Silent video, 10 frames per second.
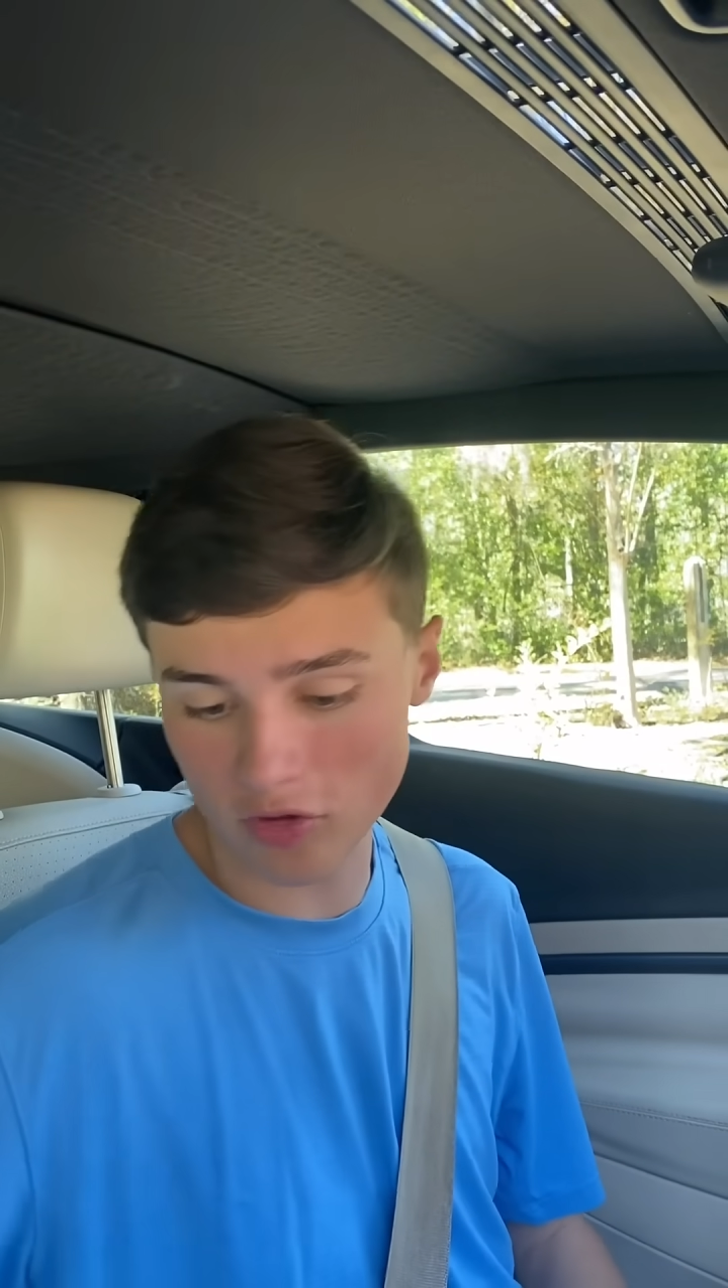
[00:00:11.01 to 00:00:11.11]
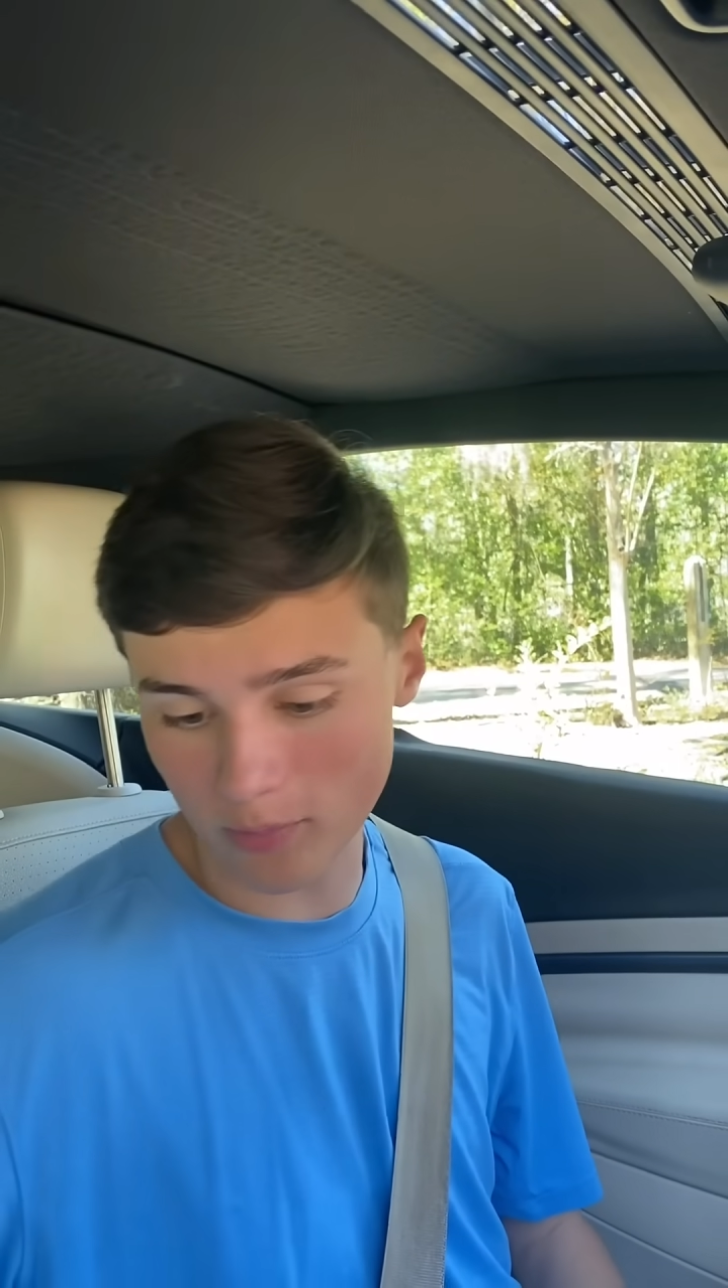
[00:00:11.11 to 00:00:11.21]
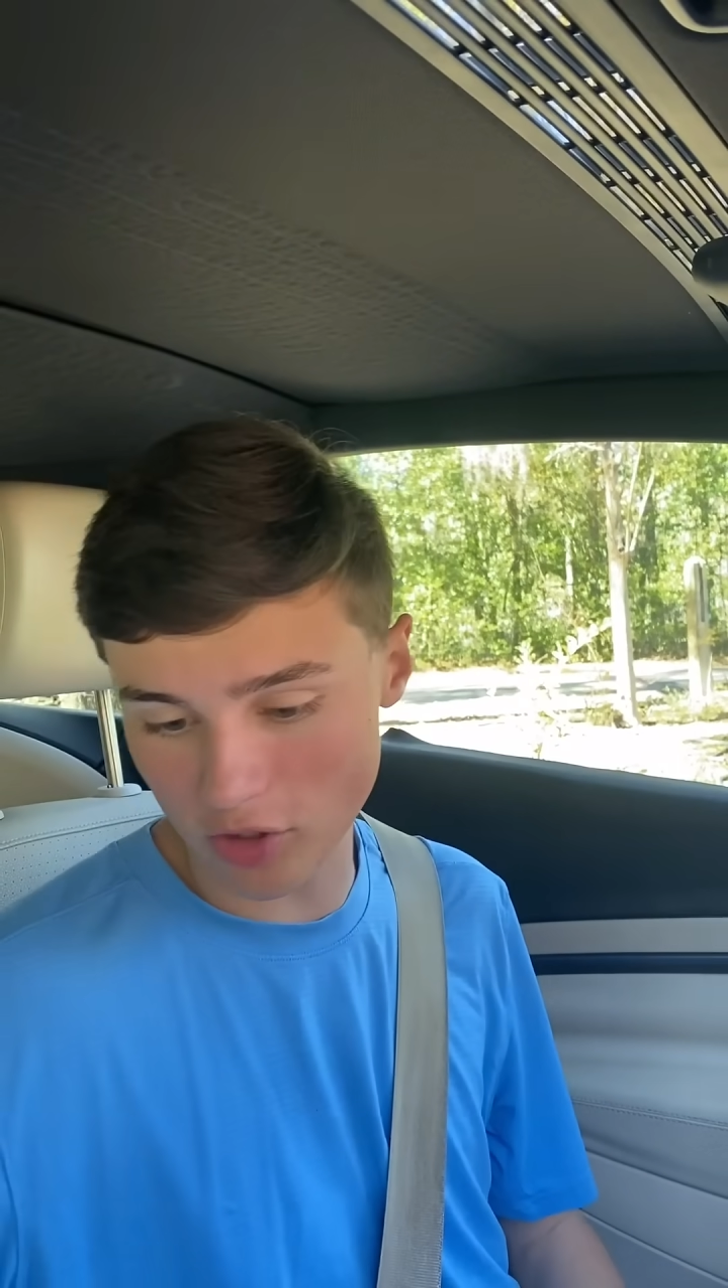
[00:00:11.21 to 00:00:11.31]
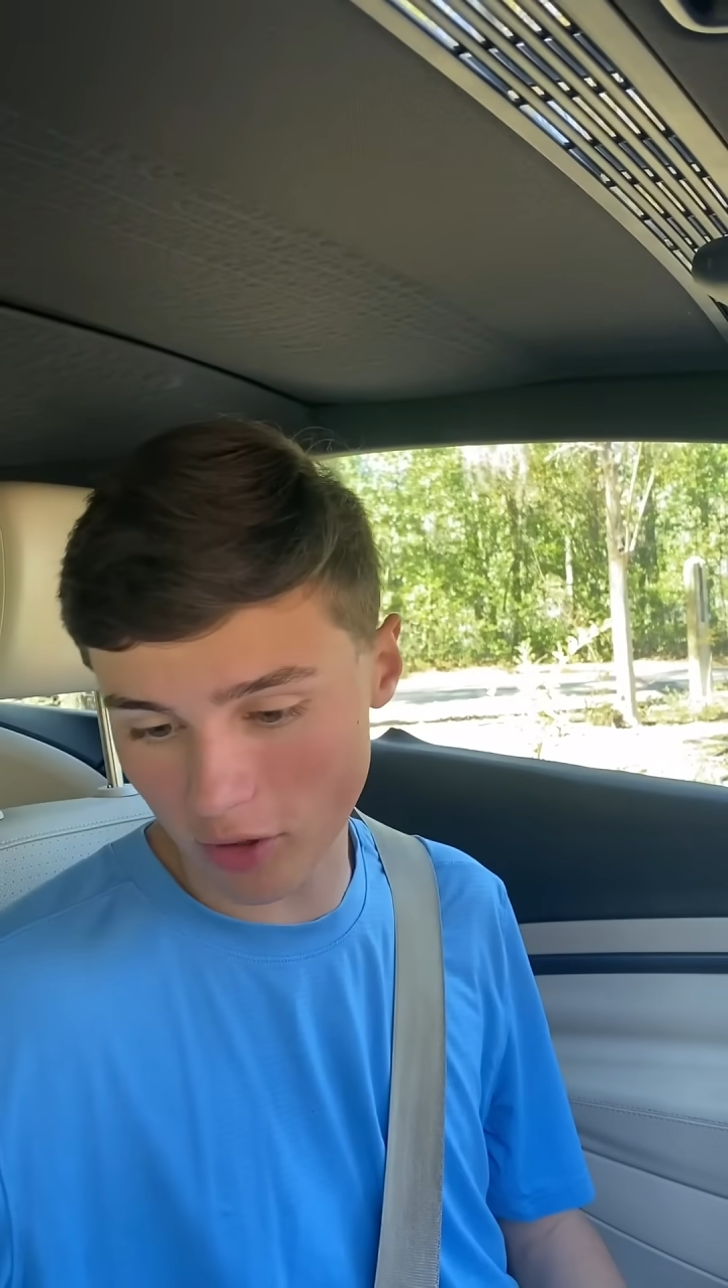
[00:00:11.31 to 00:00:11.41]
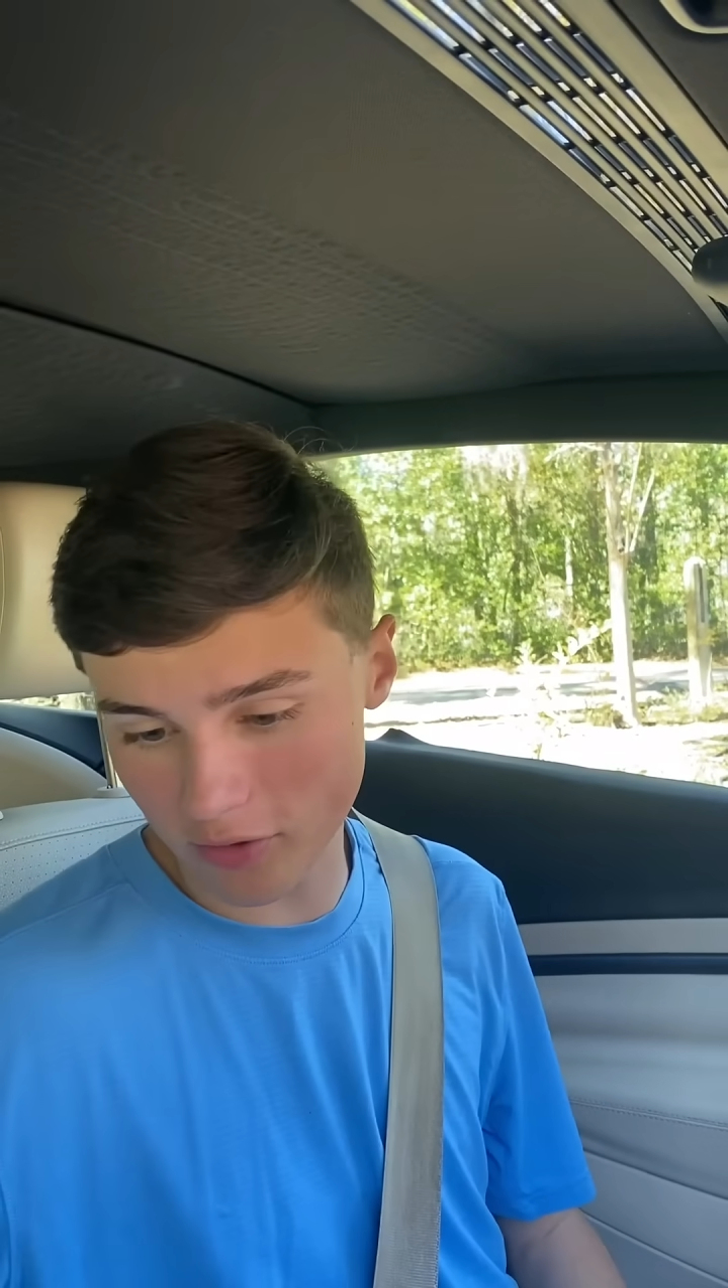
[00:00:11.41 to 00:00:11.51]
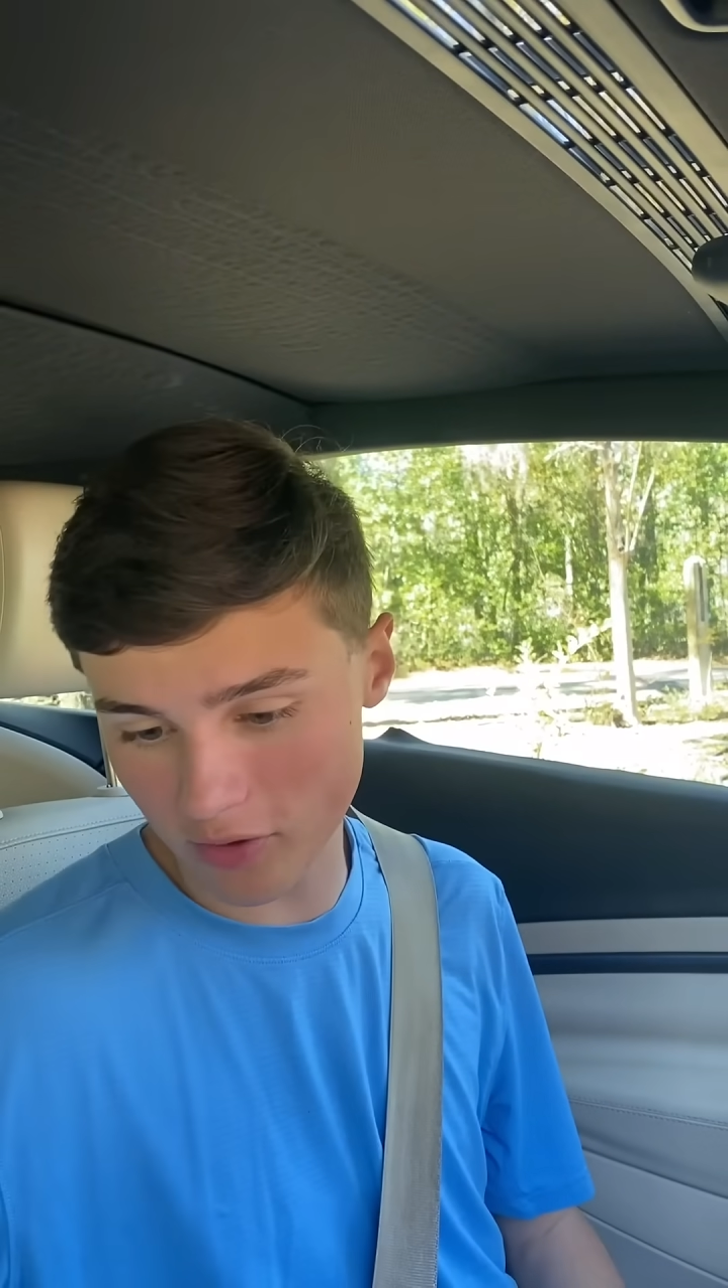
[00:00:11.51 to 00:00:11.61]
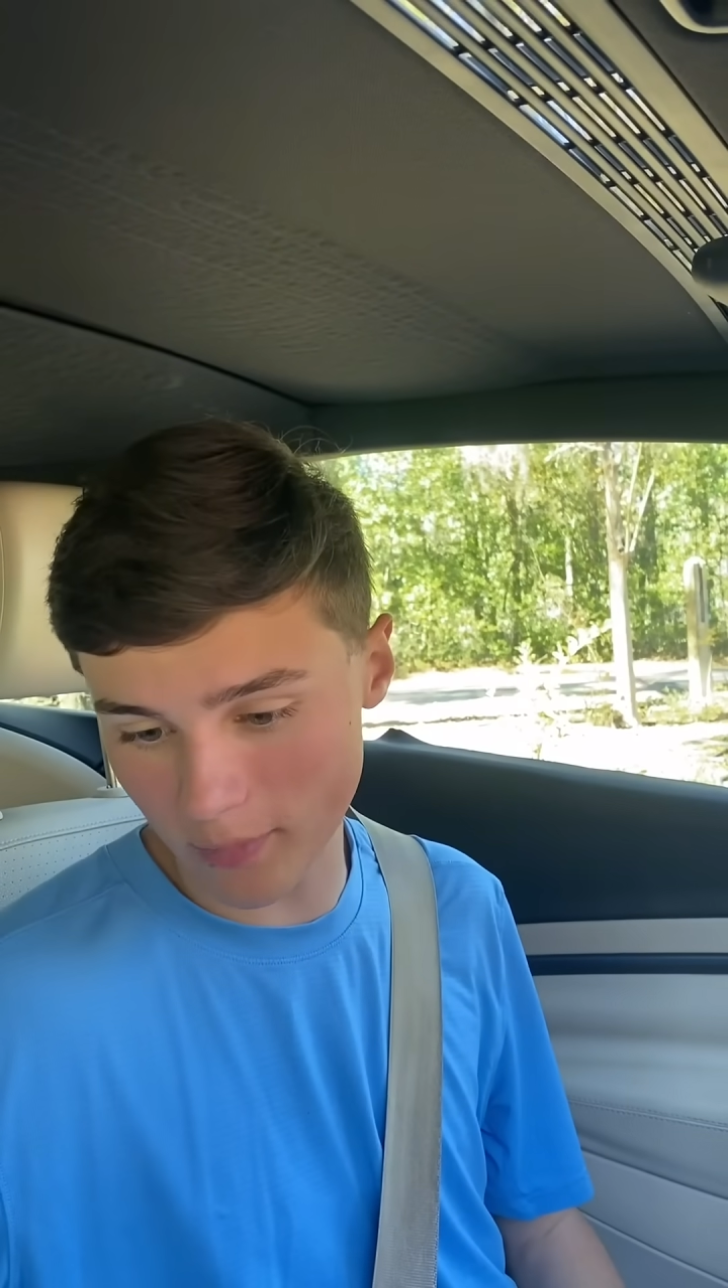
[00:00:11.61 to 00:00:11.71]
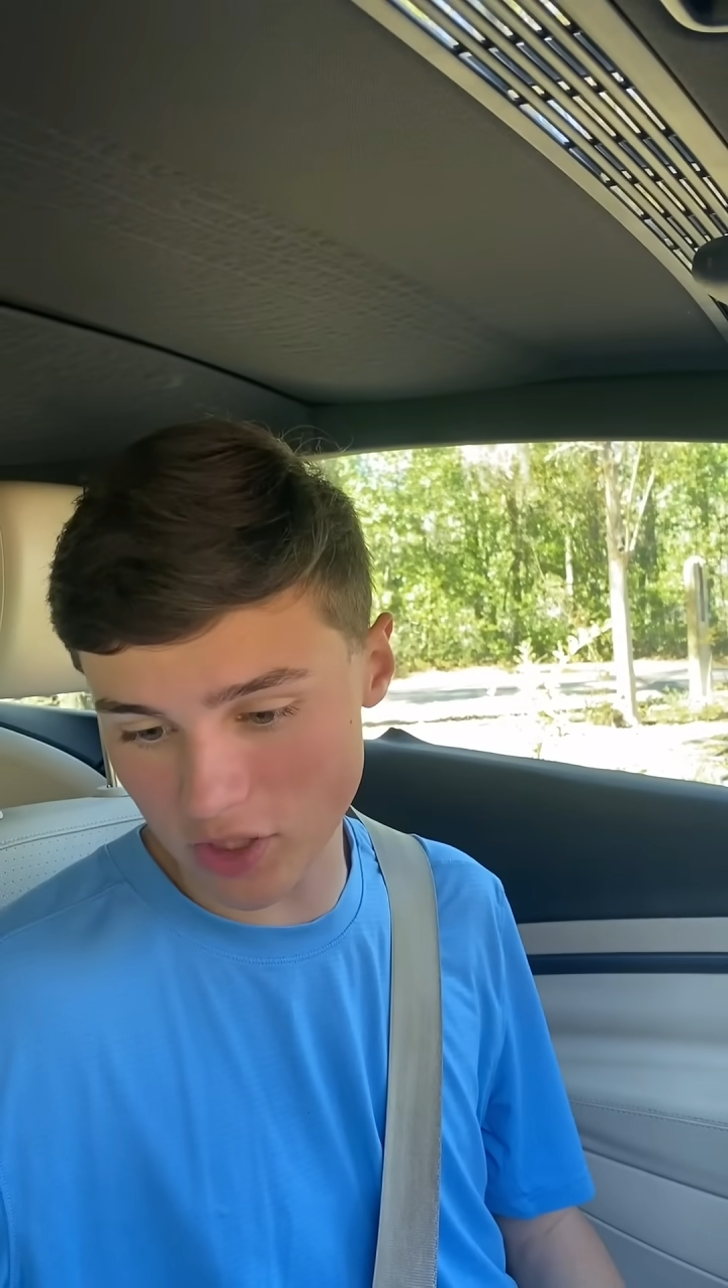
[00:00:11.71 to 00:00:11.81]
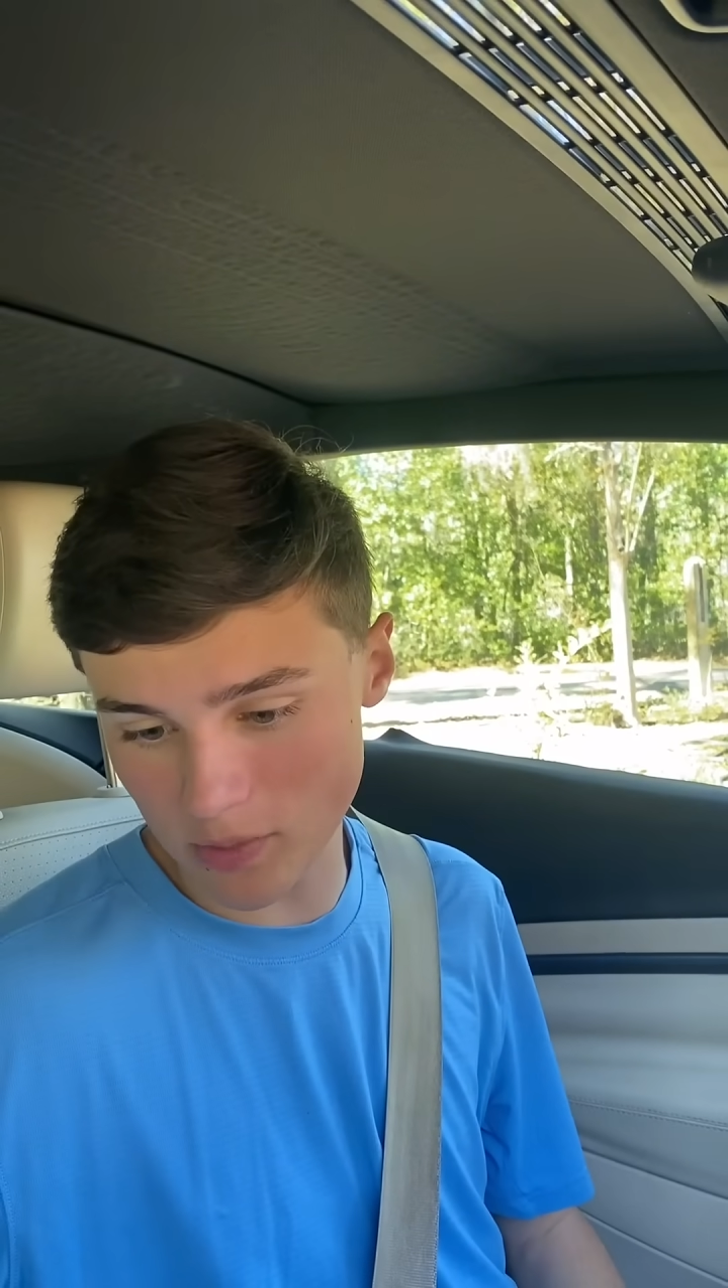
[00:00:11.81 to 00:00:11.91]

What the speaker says: Jimmy John's in my